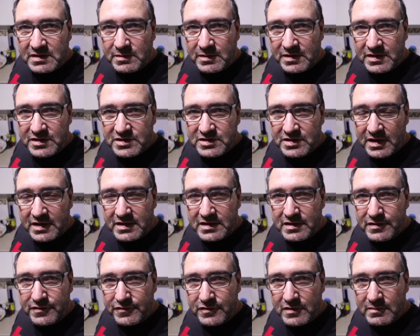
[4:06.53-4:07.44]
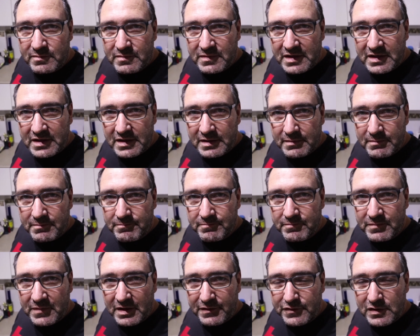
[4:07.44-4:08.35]
I want to show you from
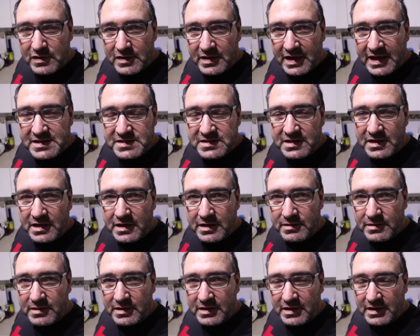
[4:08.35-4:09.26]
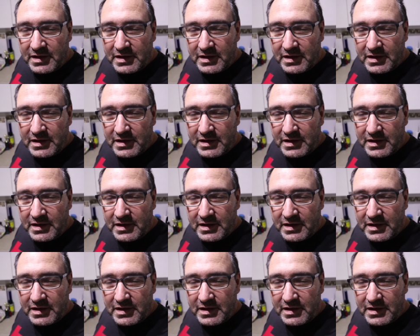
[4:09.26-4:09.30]
a few days ago.